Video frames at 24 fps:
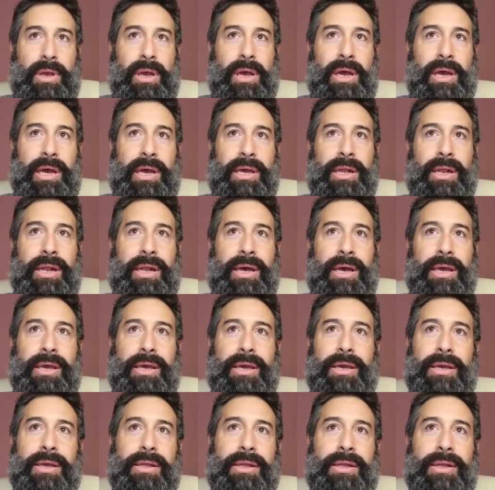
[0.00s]
i
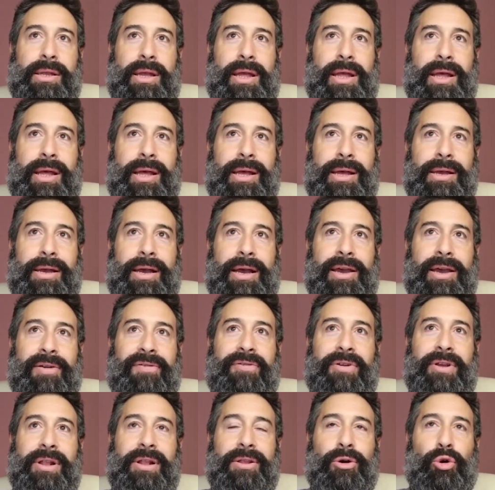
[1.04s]
like it i
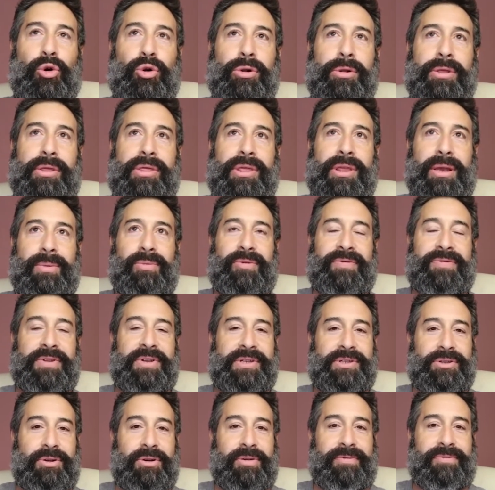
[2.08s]
feel the whole theme of
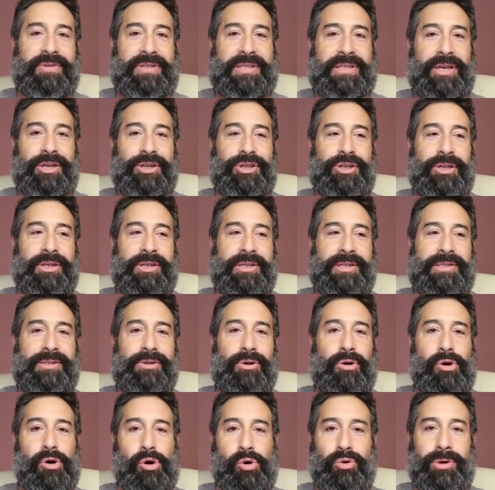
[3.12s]
this conversation is
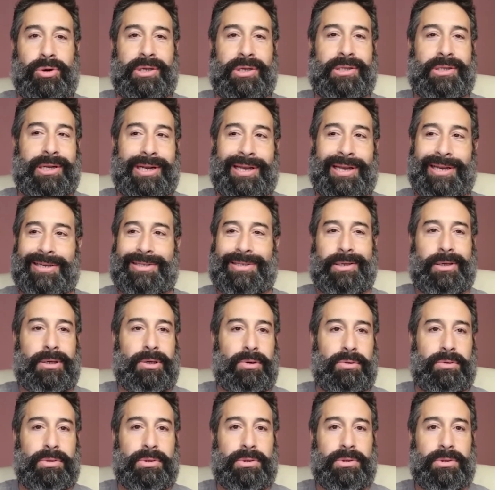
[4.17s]
own it and
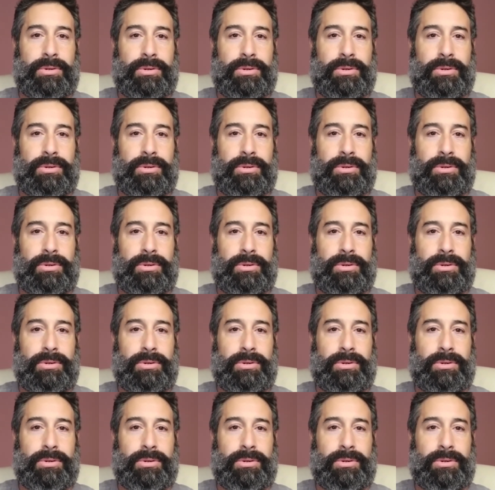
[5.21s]
execute